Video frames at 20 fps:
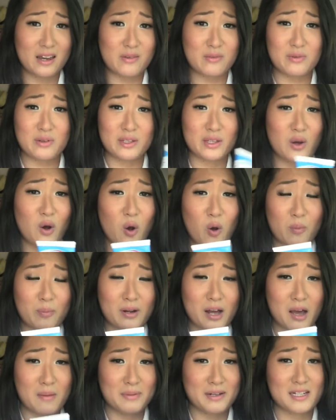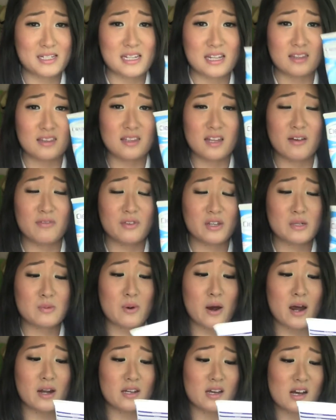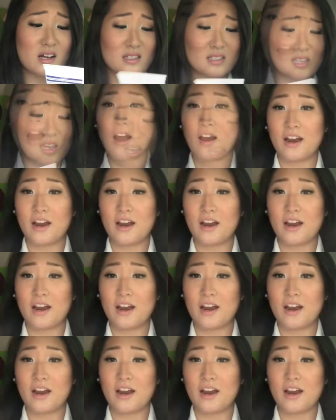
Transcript: I really hope not because I love this product.